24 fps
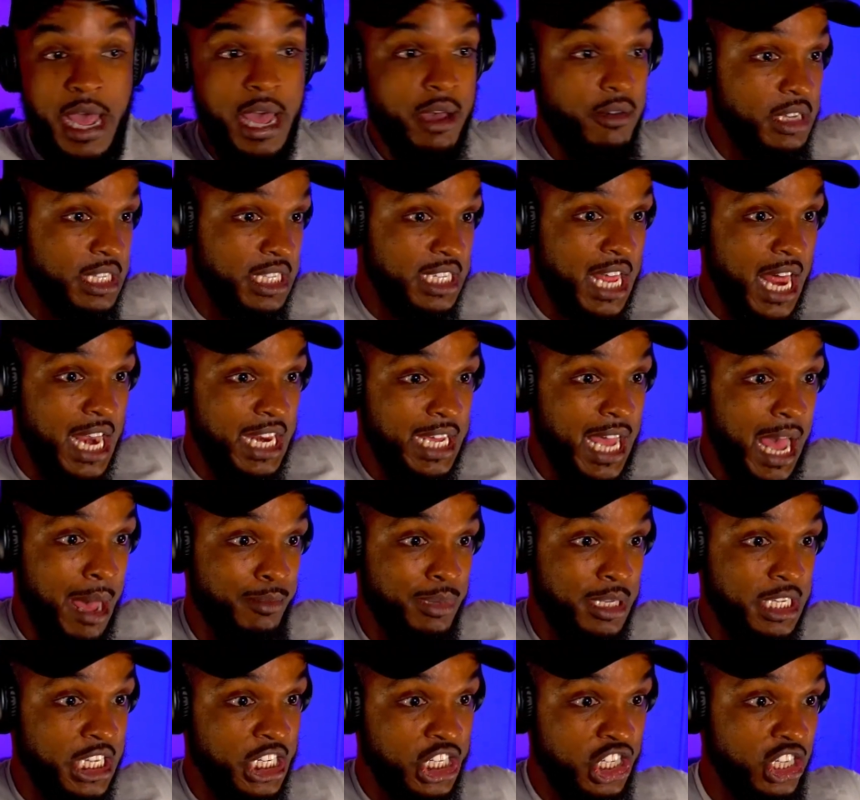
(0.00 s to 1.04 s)
It's not a
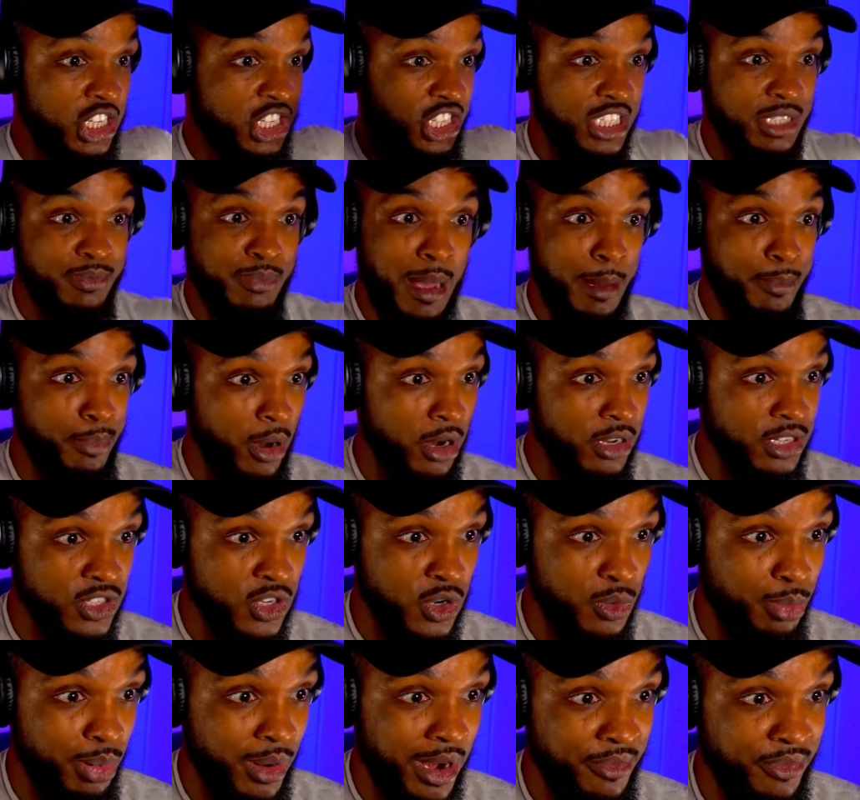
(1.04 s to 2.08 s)
competition, just my personal
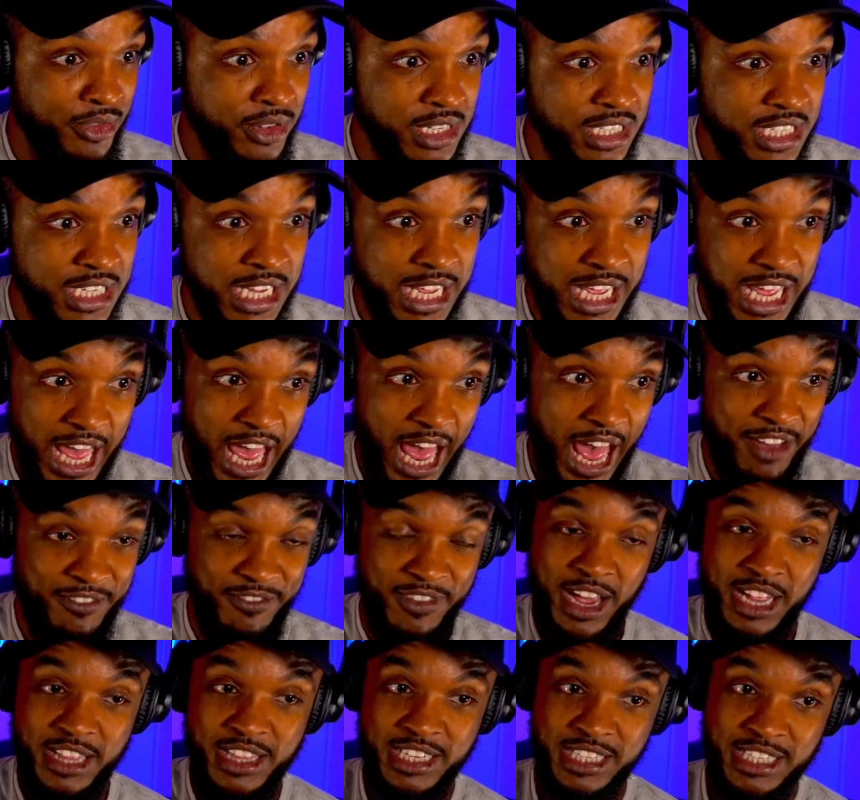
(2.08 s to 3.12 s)
preference. I find
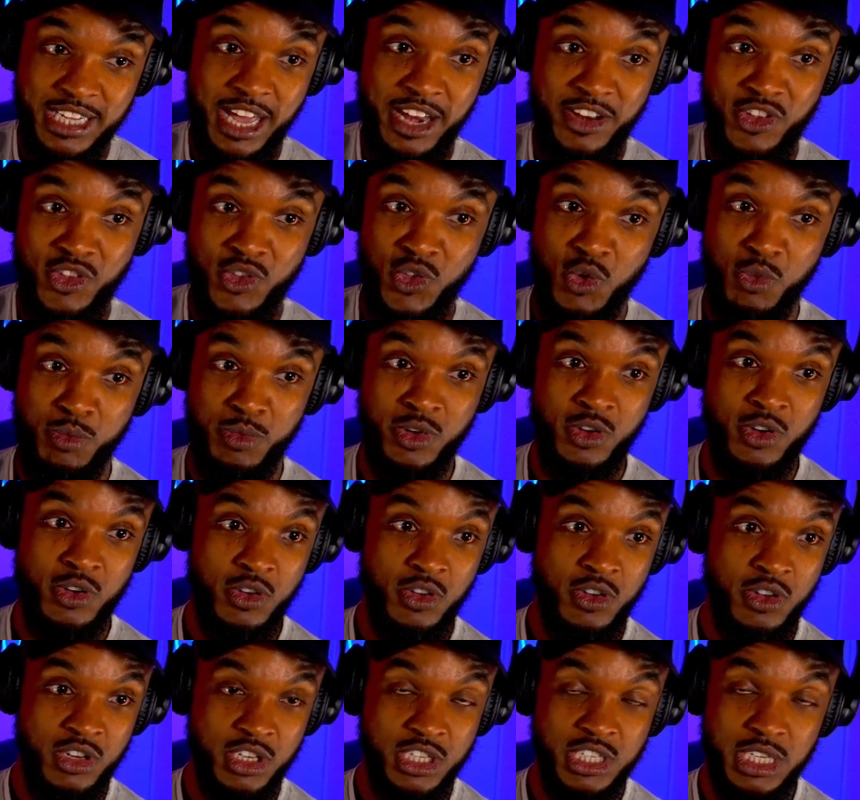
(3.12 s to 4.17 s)
this kind of humor
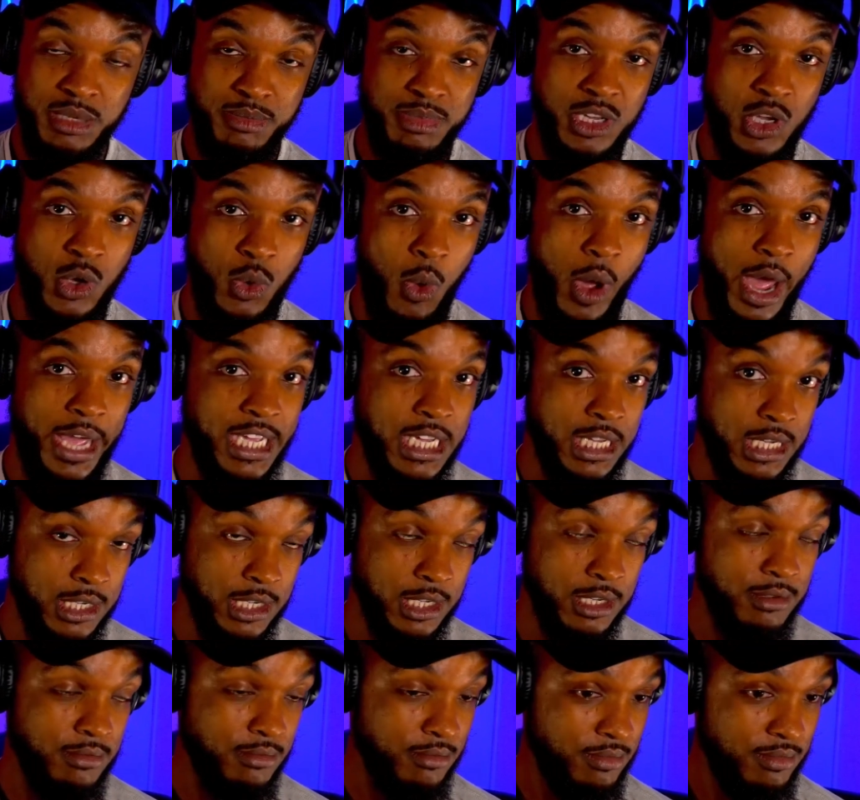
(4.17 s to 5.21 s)
to be quite good.
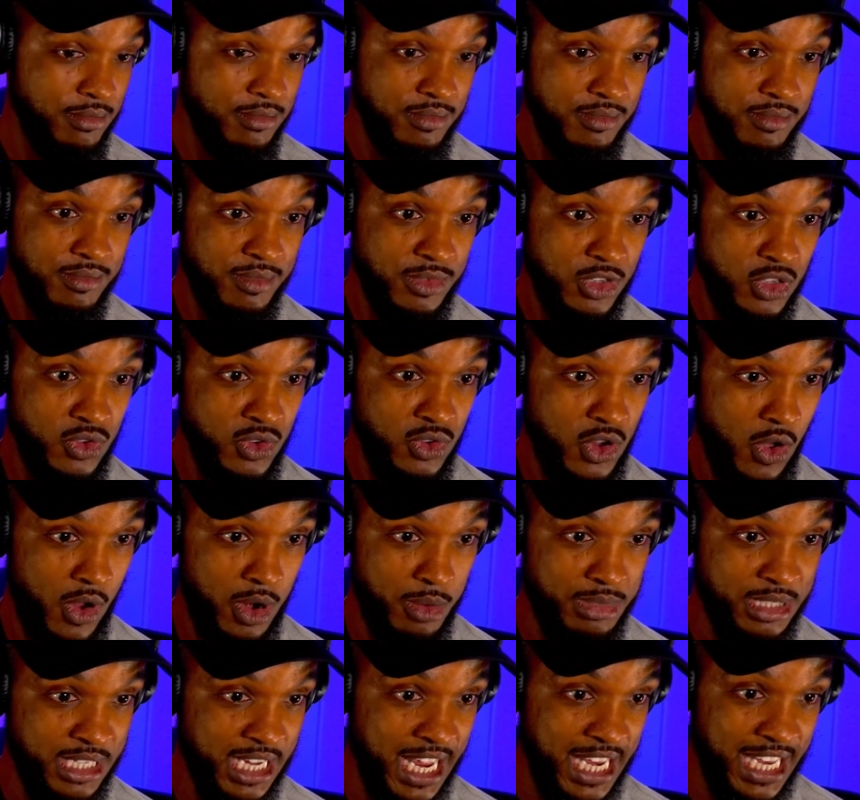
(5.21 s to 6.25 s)
You know what I'm
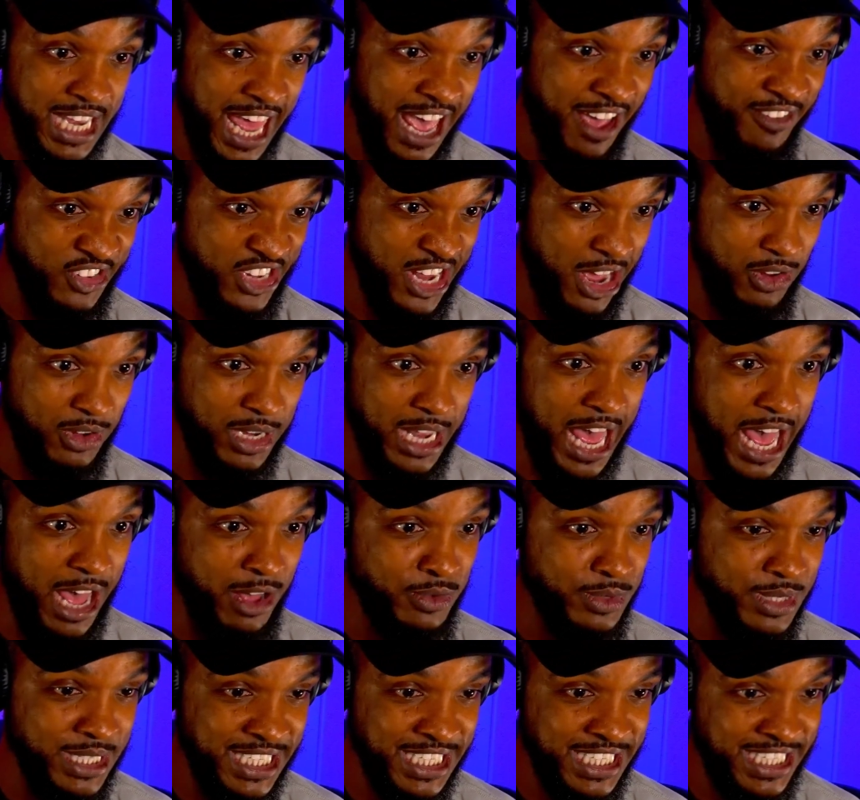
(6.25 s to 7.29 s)
saying? Laughed out loud
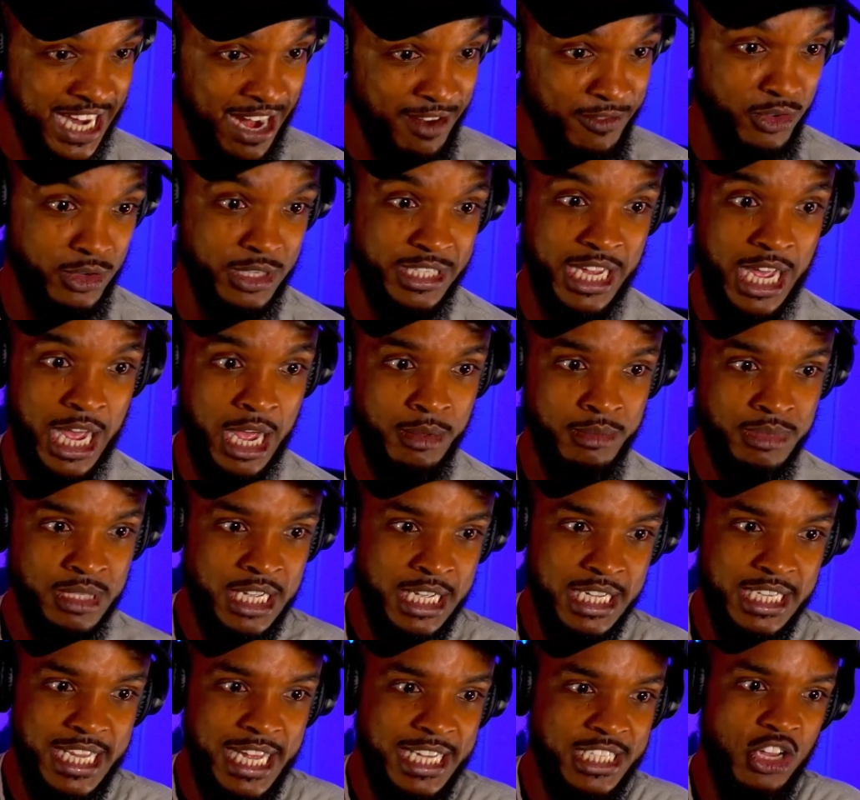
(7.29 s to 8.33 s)
several times.
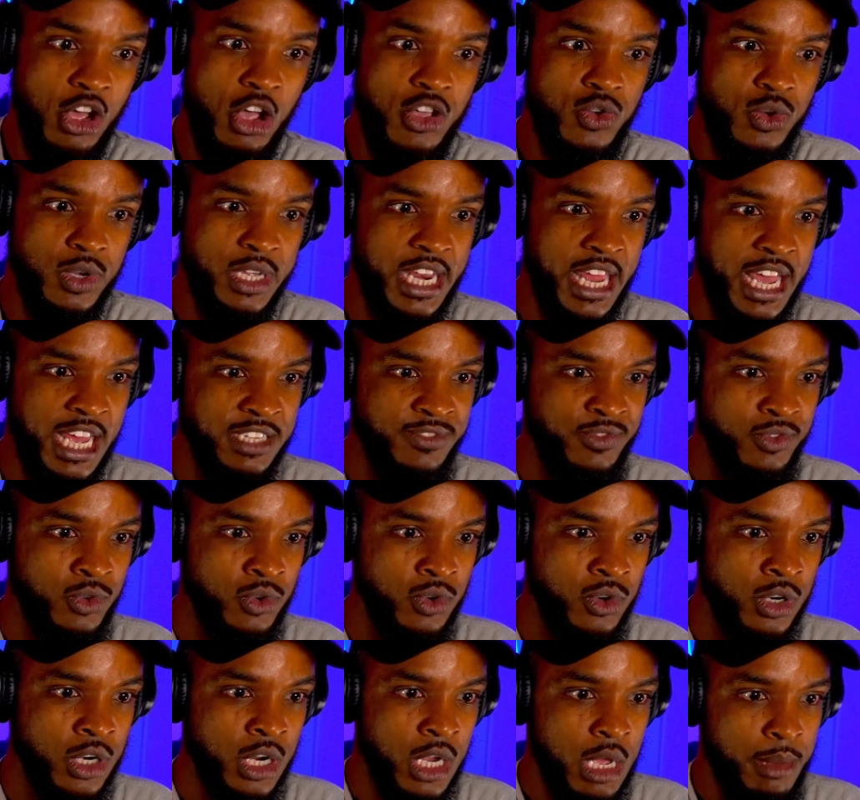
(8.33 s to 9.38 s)
That's all you can ask for.
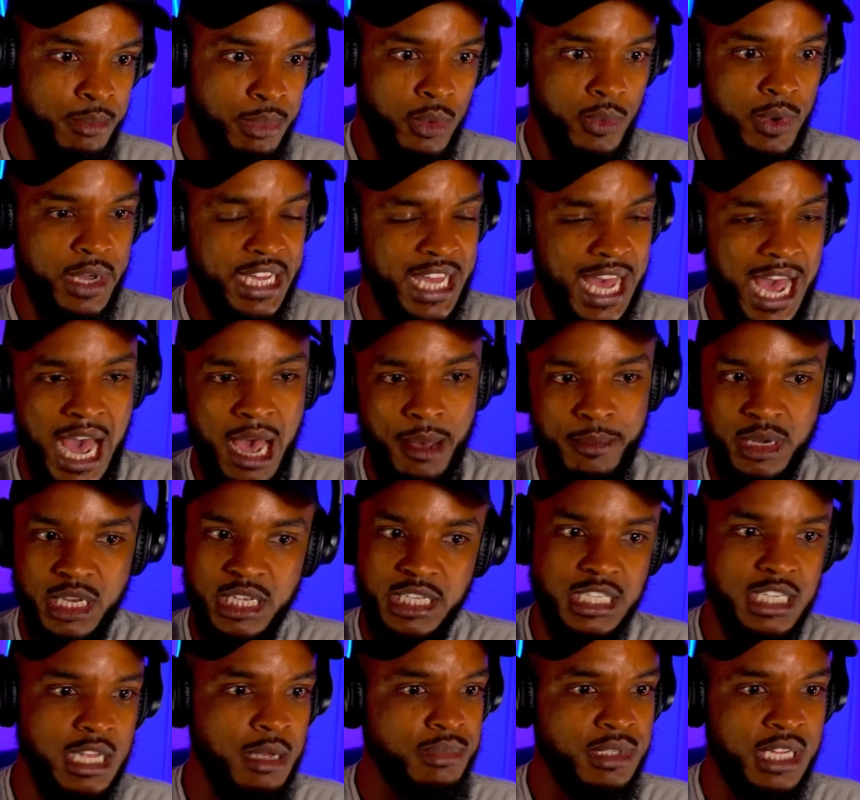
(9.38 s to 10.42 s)
But with comedy,
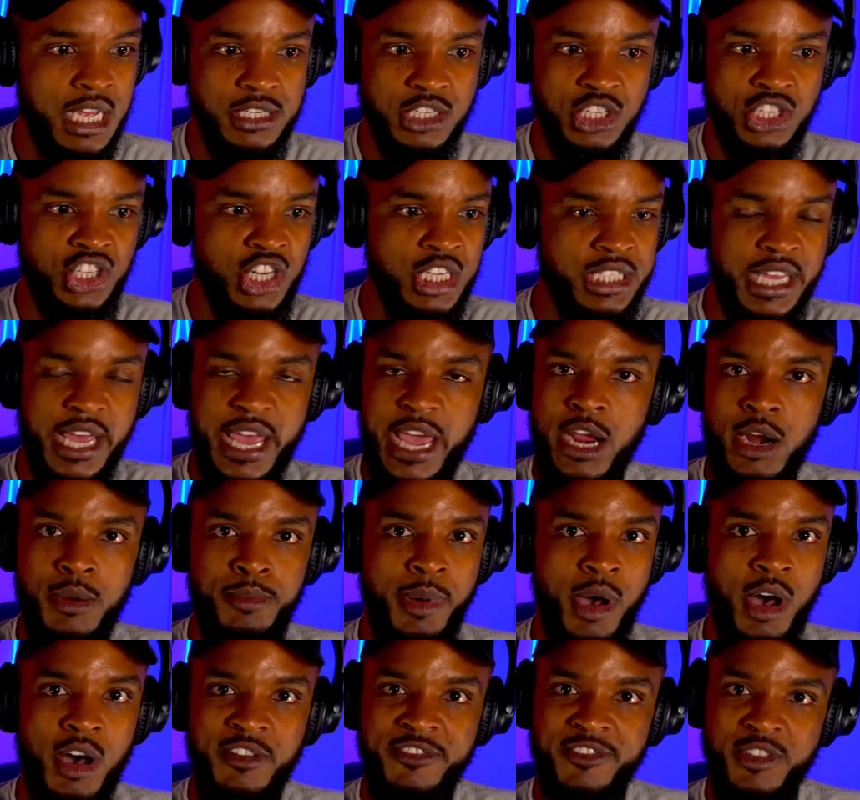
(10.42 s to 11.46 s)
sometimes it's just an air
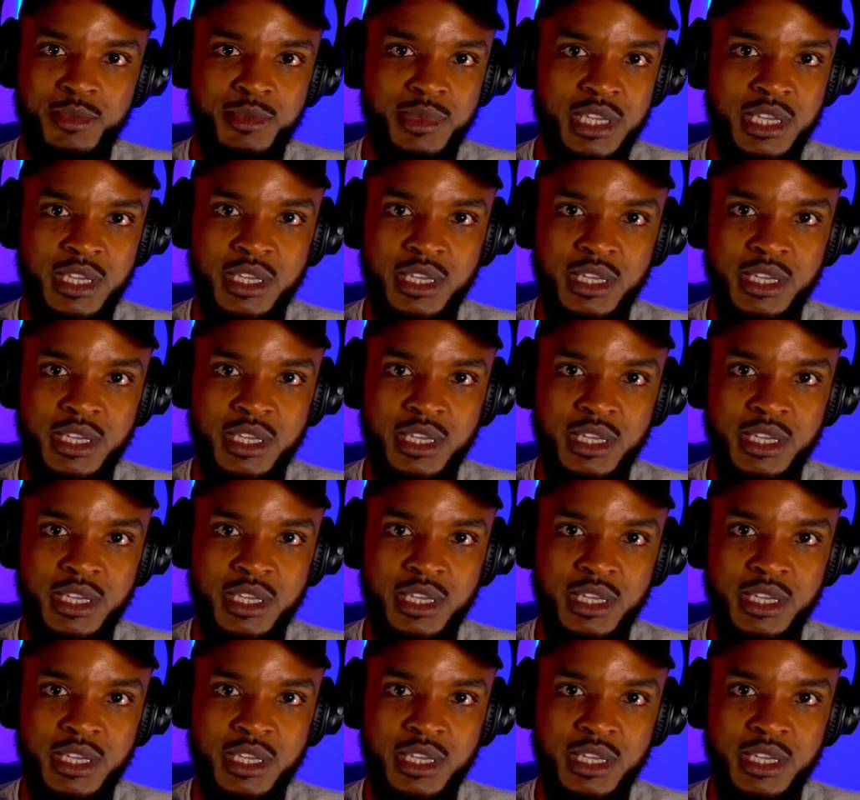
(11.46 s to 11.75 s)
ball for me.